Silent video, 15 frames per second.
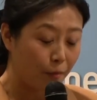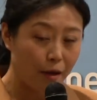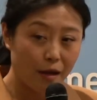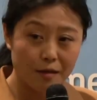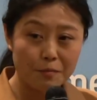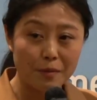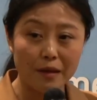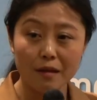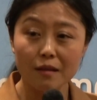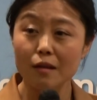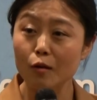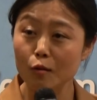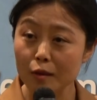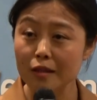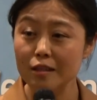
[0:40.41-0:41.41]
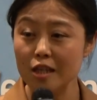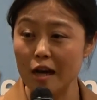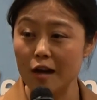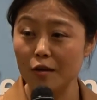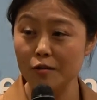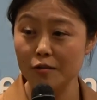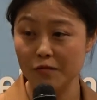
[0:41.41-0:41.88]
and being the only
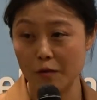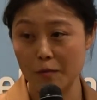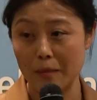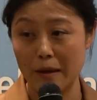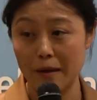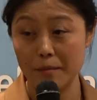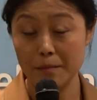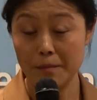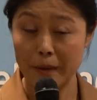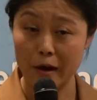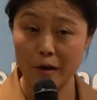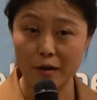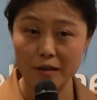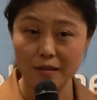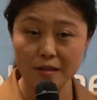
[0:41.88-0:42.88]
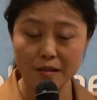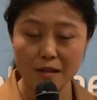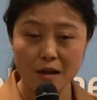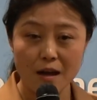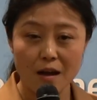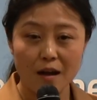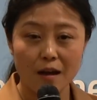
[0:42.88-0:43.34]
child for my parents,